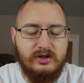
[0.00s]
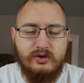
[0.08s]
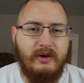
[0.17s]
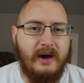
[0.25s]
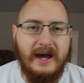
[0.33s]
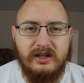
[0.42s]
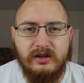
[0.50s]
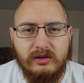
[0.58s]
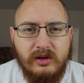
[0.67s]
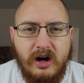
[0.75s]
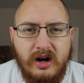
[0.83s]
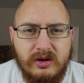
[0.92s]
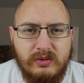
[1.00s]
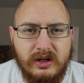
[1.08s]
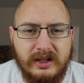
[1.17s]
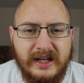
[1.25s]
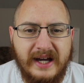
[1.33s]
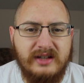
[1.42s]
track your log
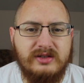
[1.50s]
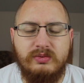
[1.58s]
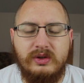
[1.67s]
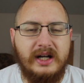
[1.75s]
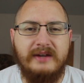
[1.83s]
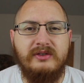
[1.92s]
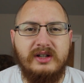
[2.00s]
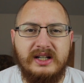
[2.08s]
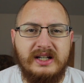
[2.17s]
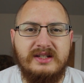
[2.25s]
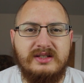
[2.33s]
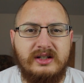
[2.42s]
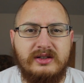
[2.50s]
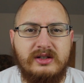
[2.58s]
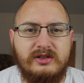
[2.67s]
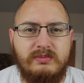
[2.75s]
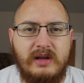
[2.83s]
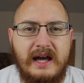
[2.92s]
workouts, whatever it is on
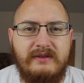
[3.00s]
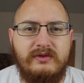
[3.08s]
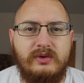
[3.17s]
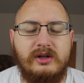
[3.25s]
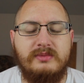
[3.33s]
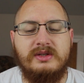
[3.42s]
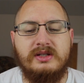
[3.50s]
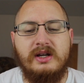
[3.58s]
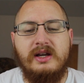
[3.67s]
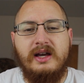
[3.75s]
those platforms,